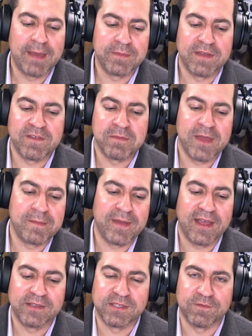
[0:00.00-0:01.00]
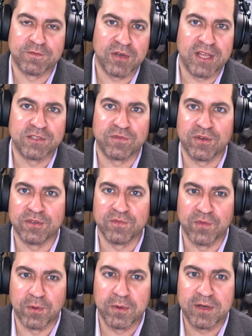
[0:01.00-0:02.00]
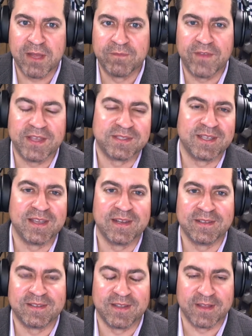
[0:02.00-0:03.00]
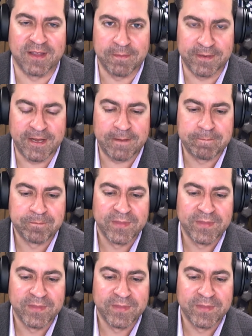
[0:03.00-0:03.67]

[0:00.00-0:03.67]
I'm giving my positive transference forward. I'm vesting it into the company.